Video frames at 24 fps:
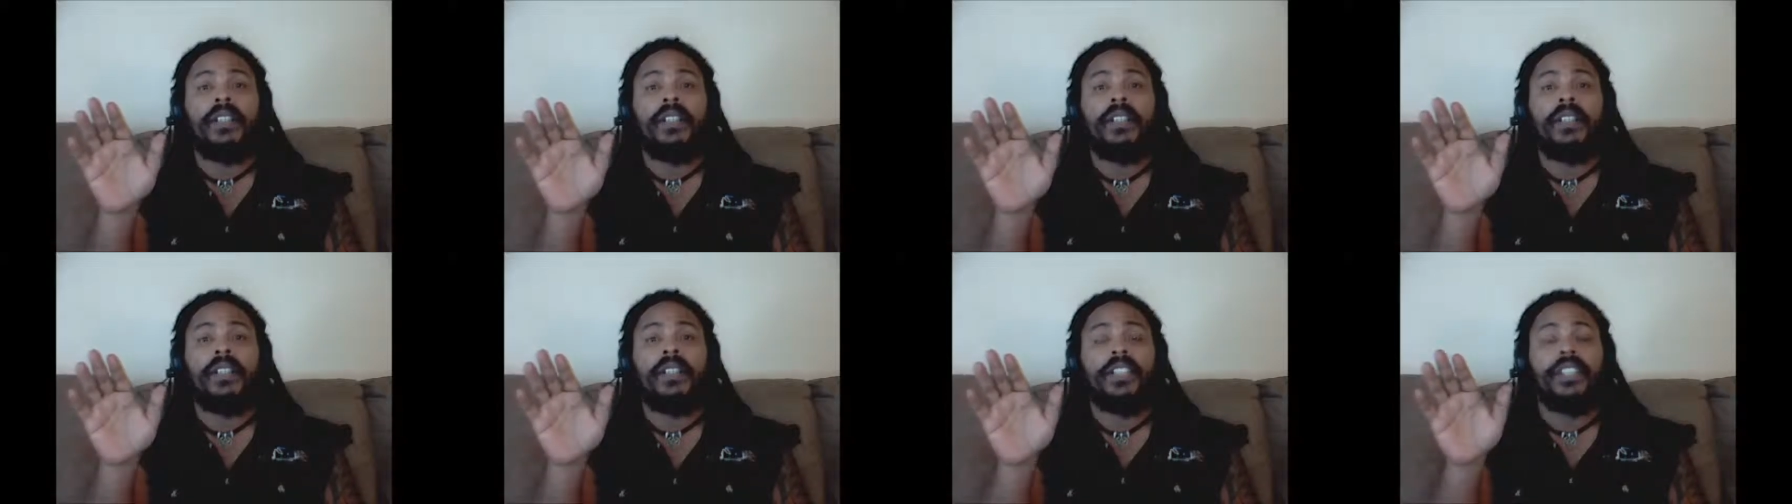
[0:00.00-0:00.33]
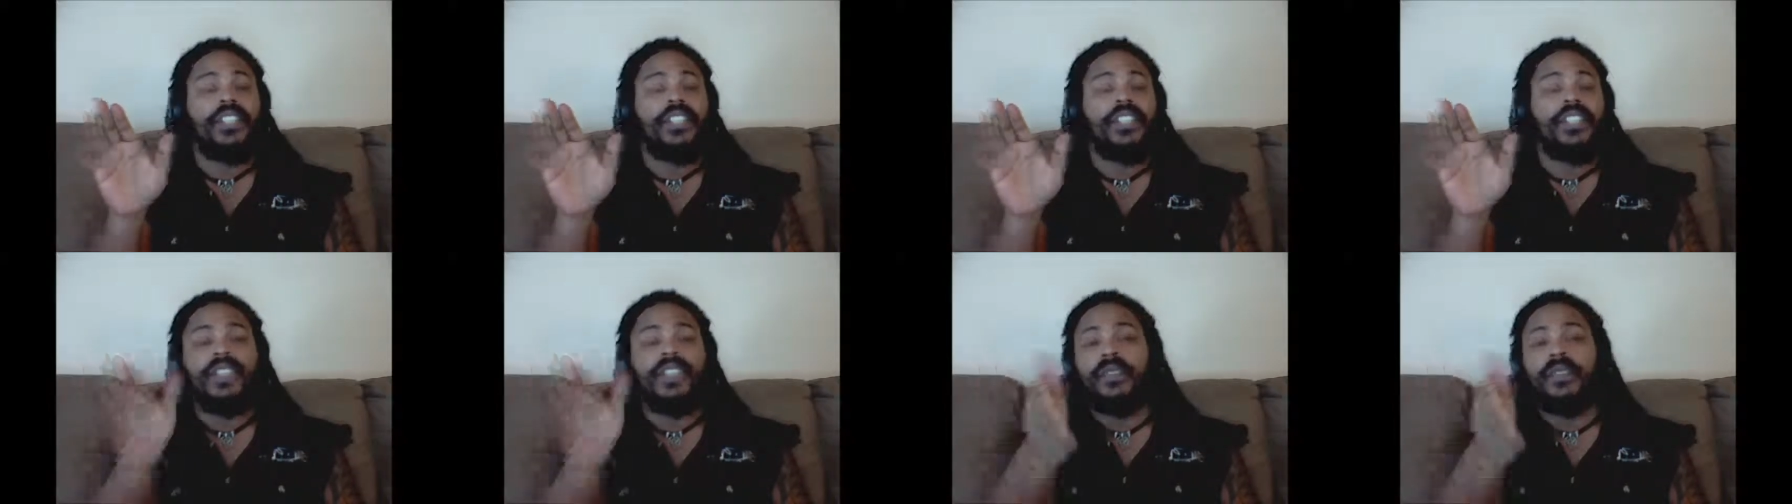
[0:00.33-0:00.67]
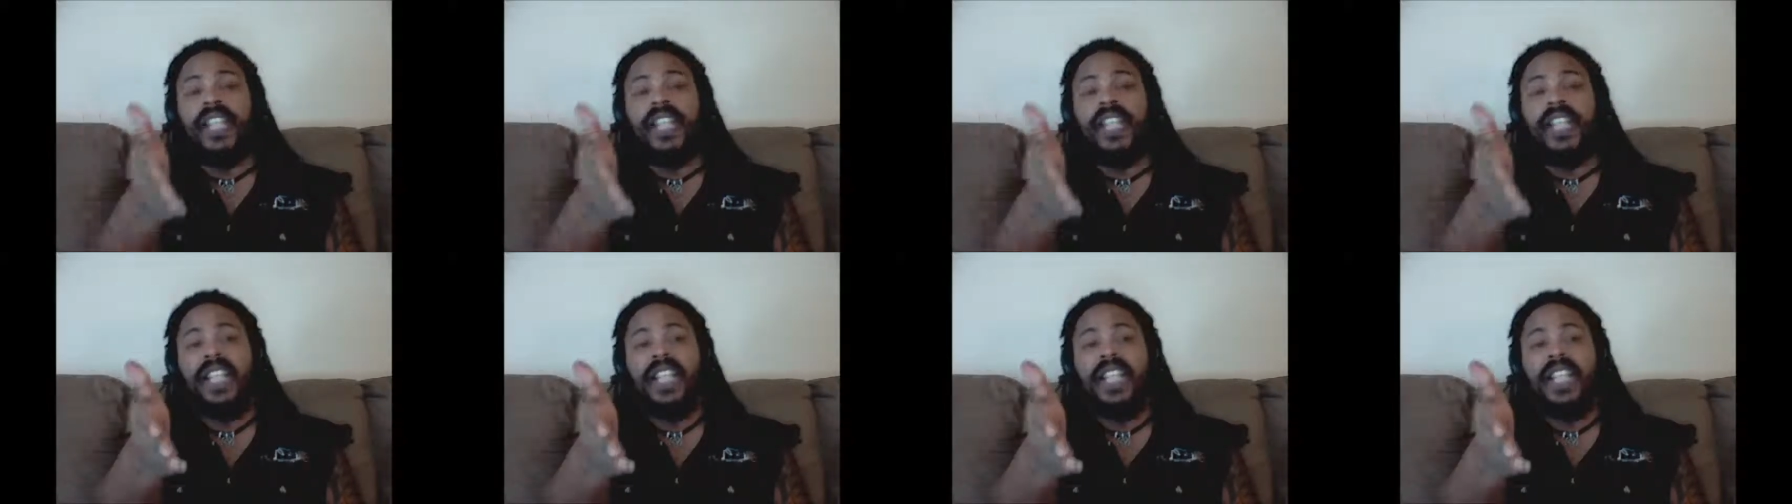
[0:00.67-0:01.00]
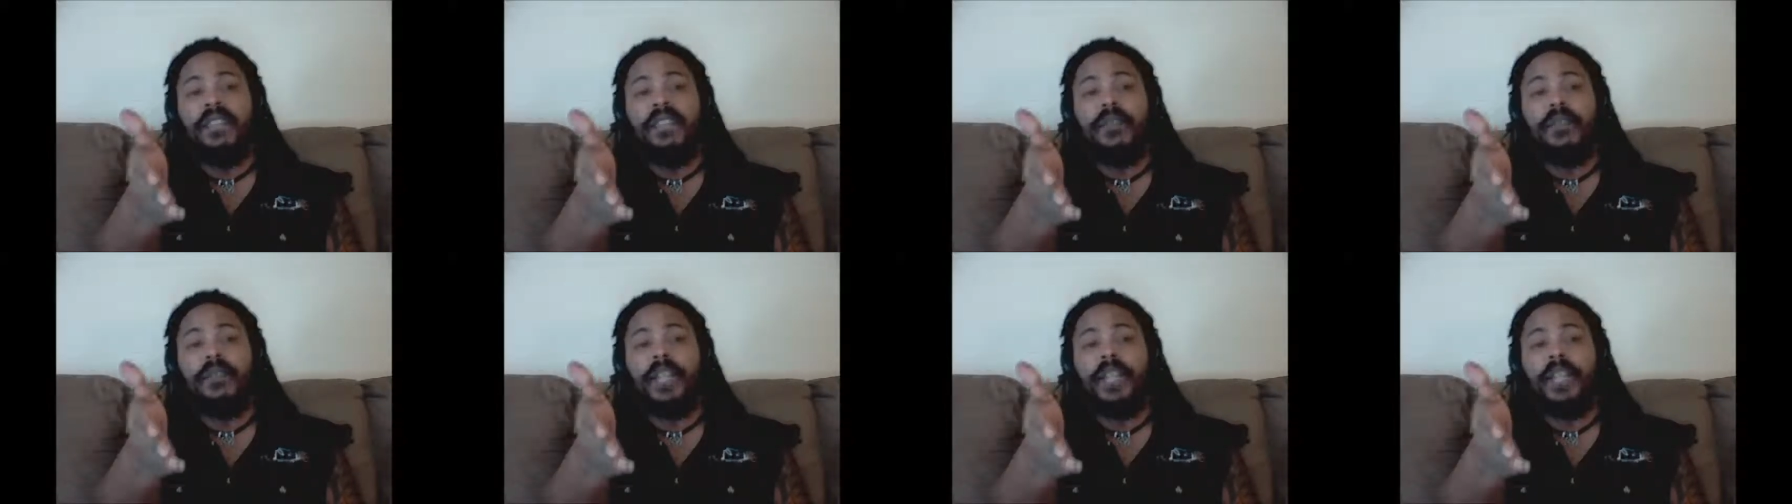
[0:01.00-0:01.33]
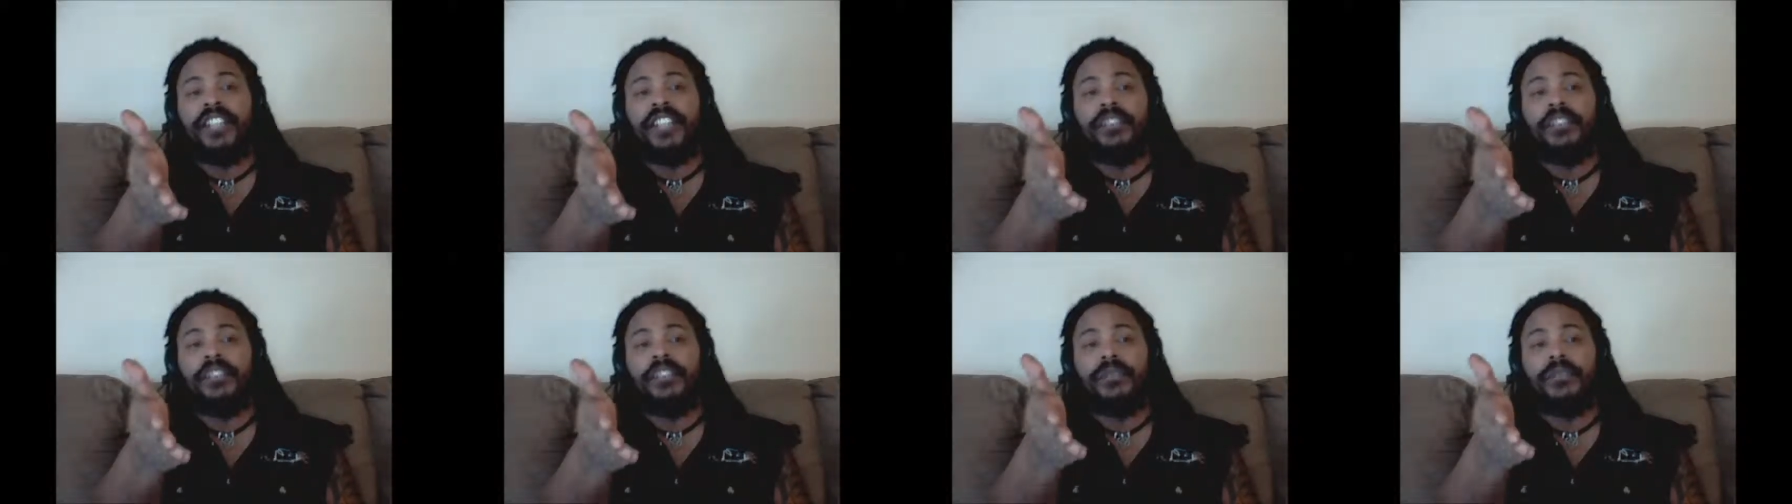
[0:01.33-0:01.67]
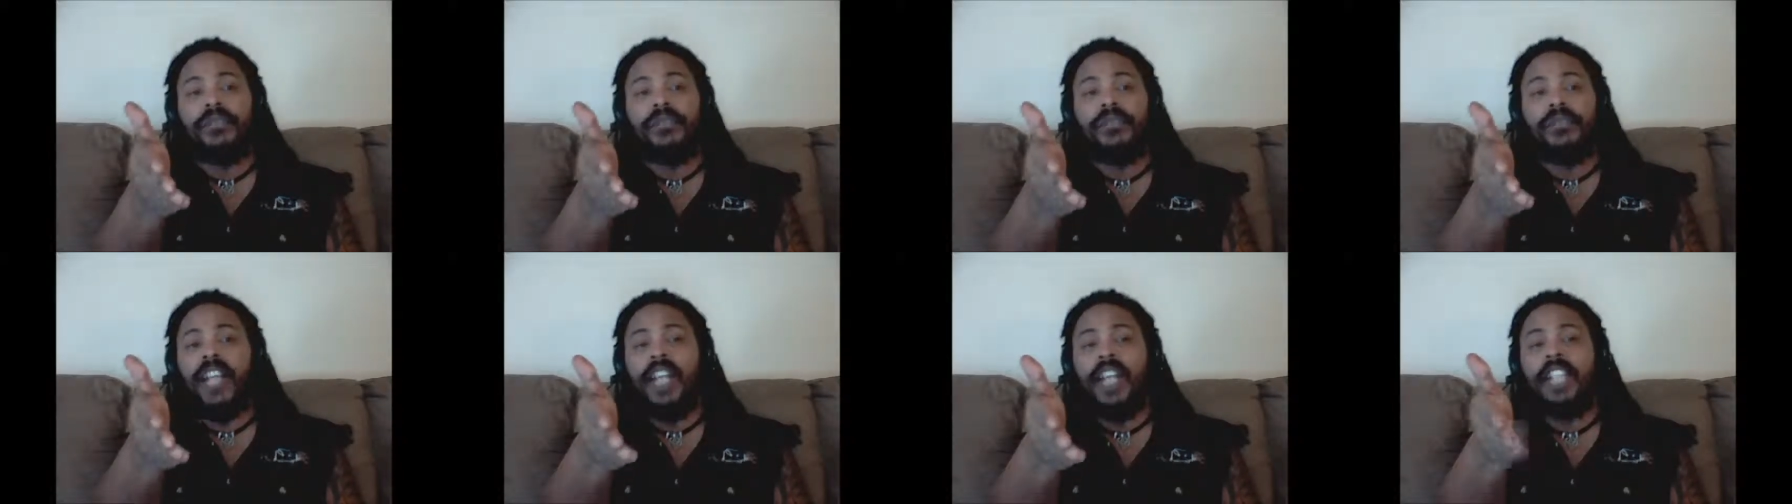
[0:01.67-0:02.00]
There's information
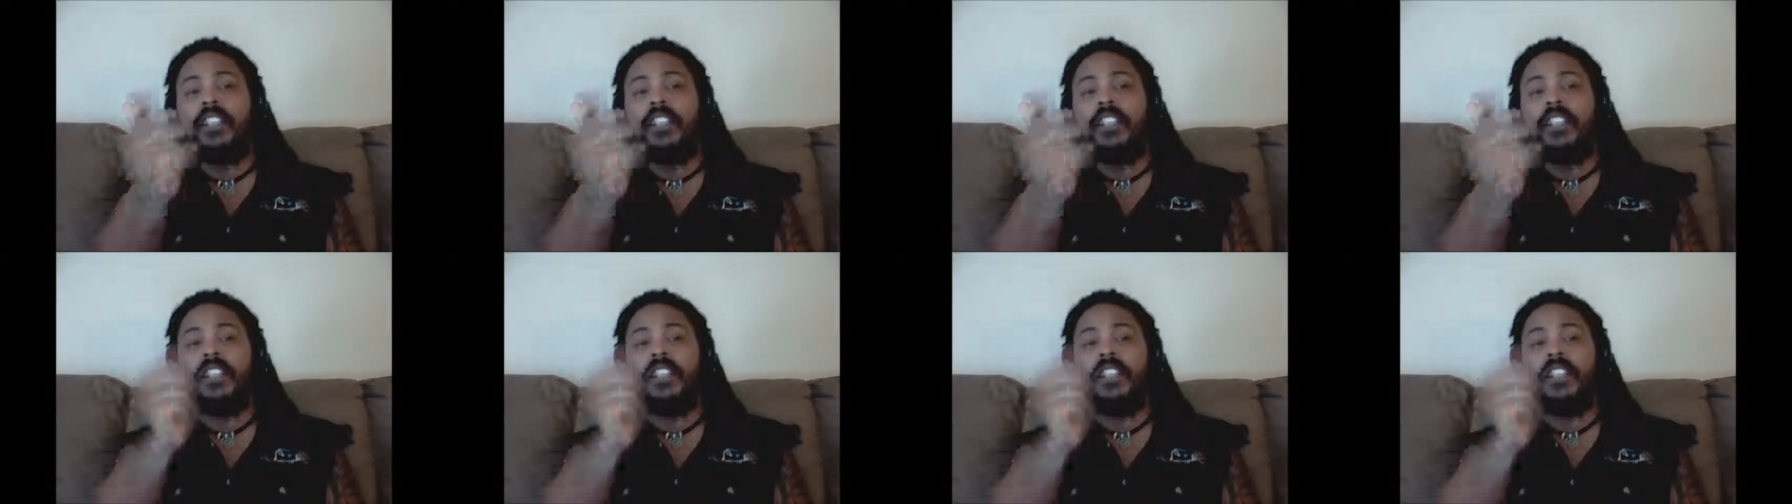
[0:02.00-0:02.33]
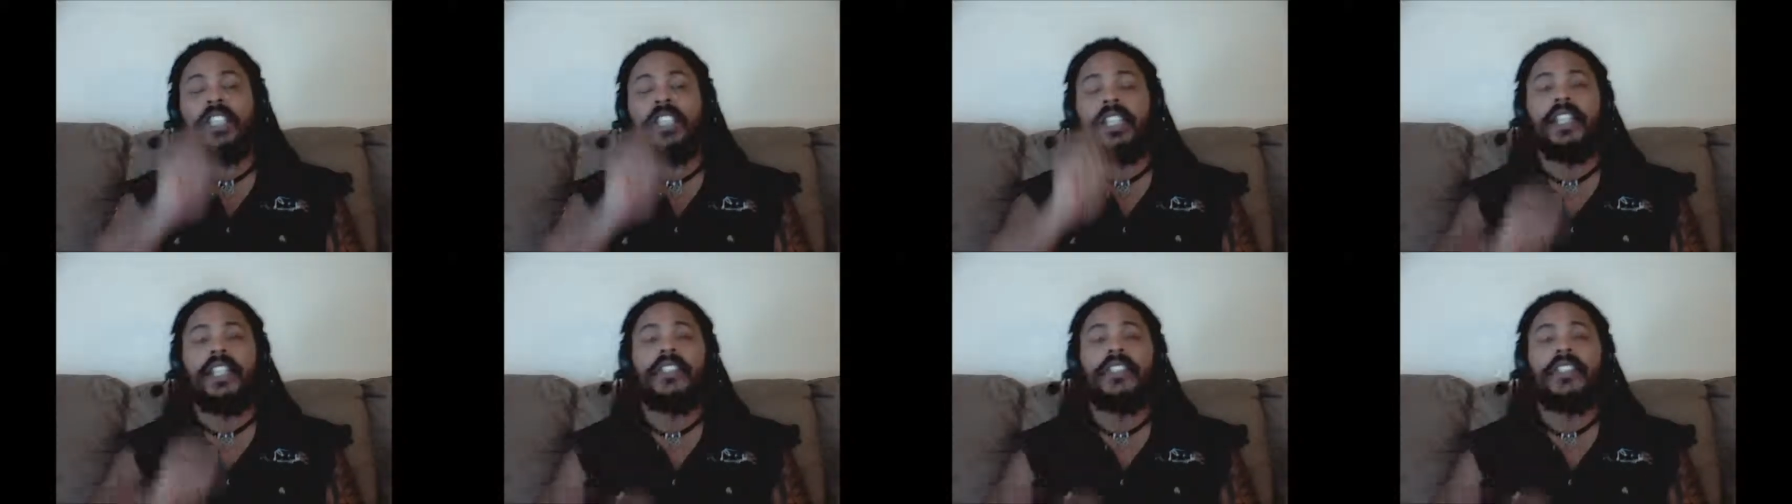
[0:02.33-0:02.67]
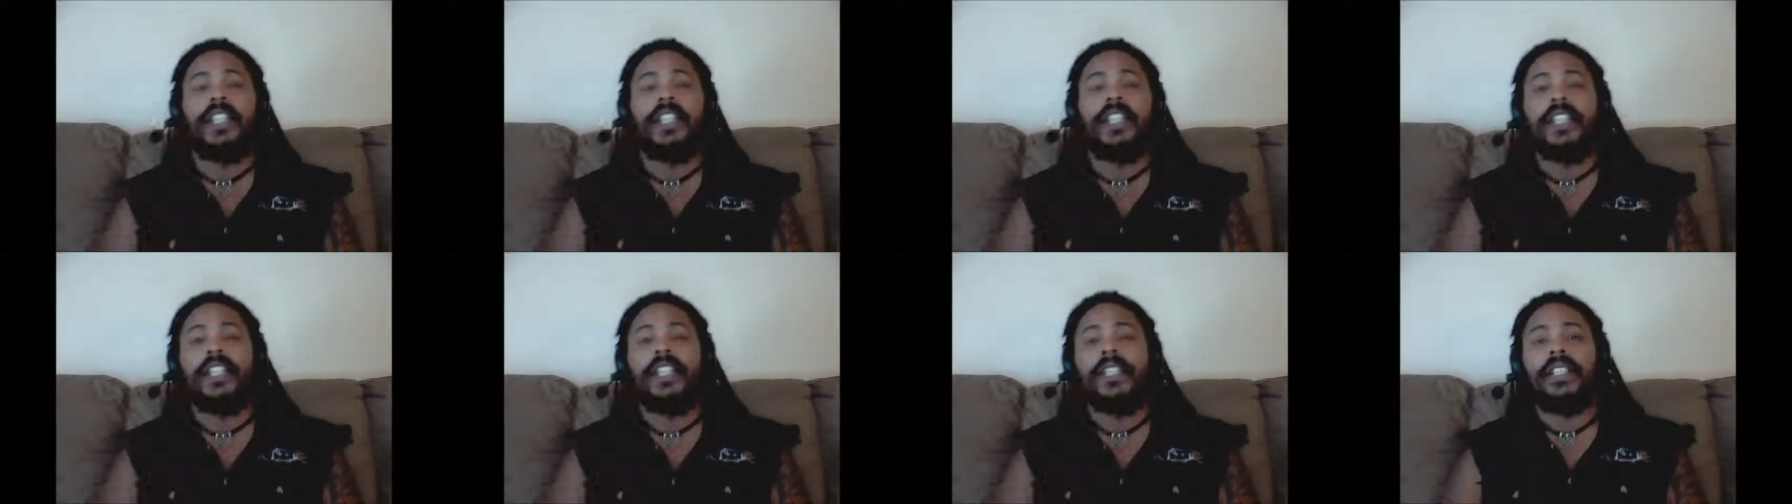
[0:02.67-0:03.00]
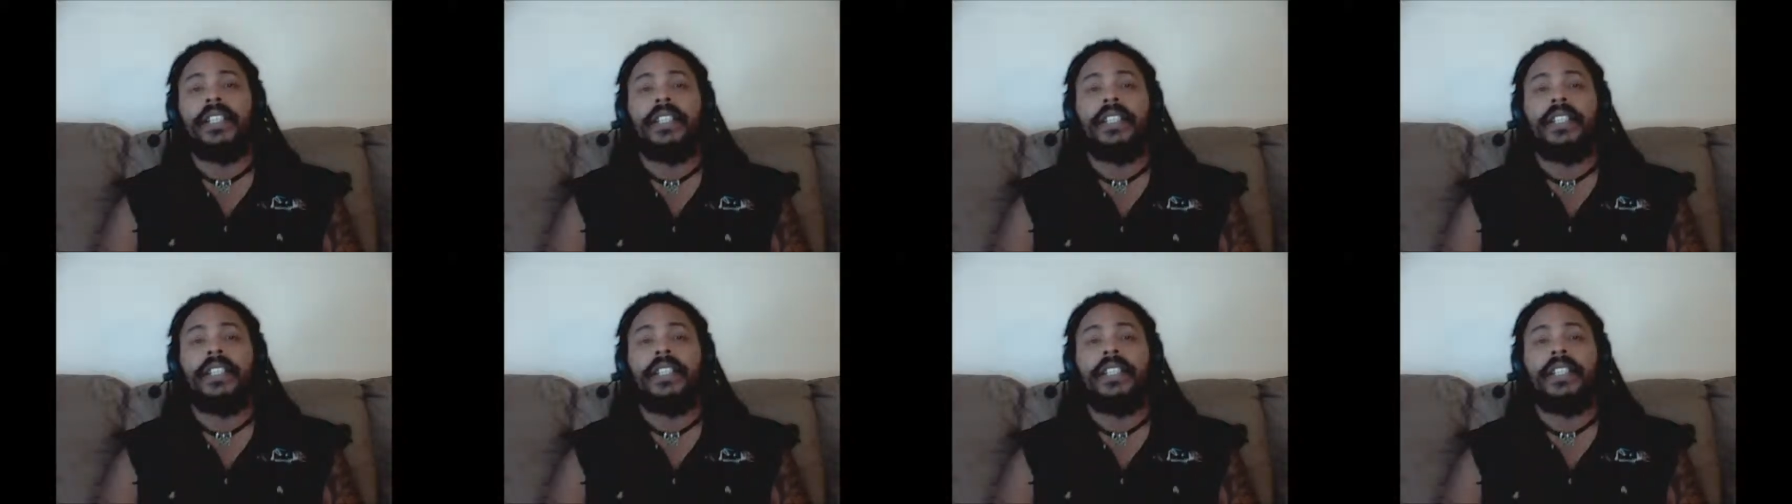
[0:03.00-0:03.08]
right here on the internet.